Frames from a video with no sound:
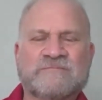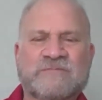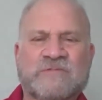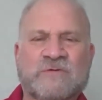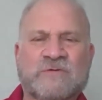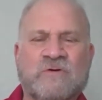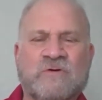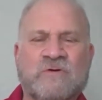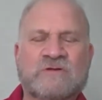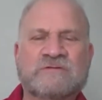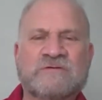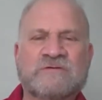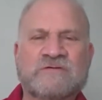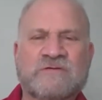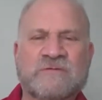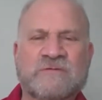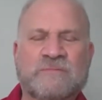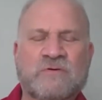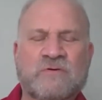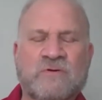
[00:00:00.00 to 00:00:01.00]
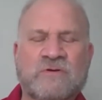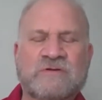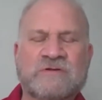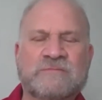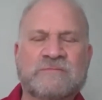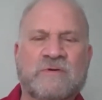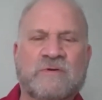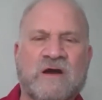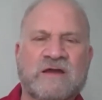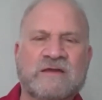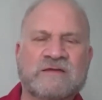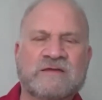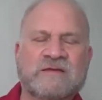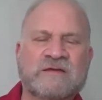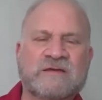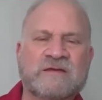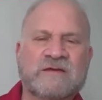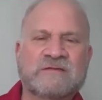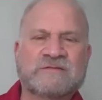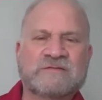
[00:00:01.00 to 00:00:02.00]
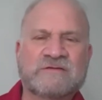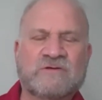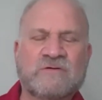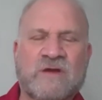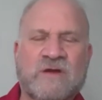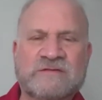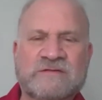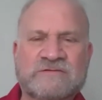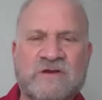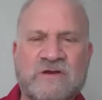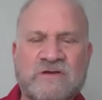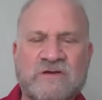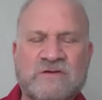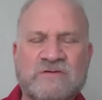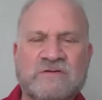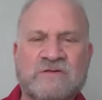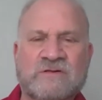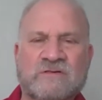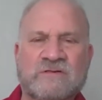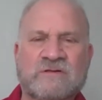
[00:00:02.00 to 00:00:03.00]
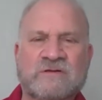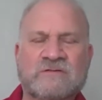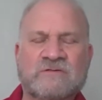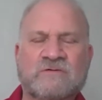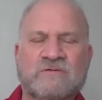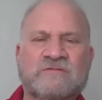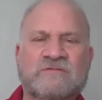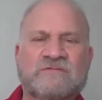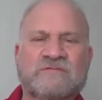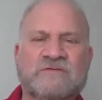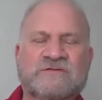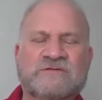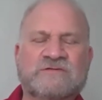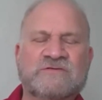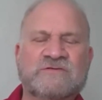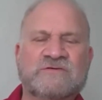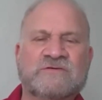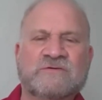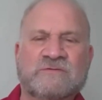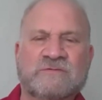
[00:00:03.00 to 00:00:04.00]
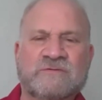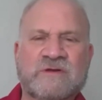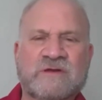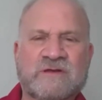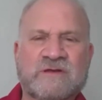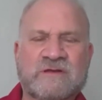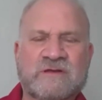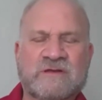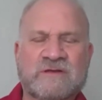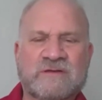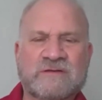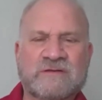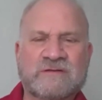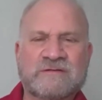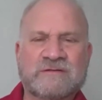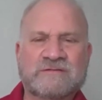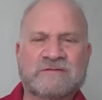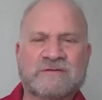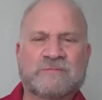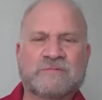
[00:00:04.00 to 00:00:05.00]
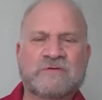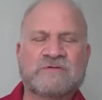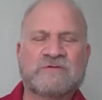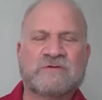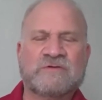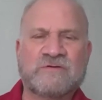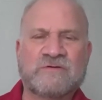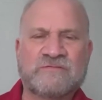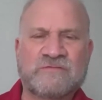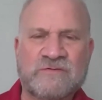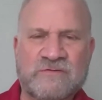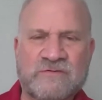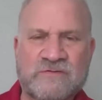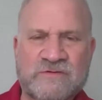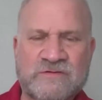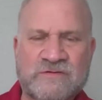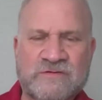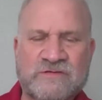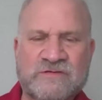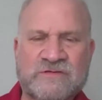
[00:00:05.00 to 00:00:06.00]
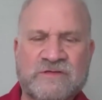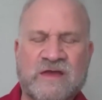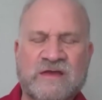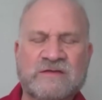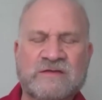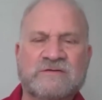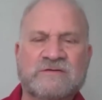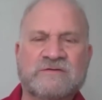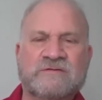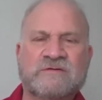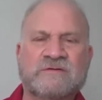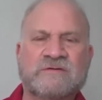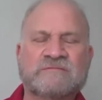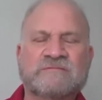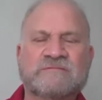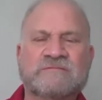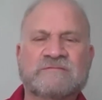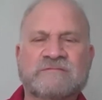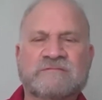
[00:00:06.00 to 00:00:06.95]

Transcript: The world is supported by the great turtle, Lord Vishnu, the preserver, the sustainer,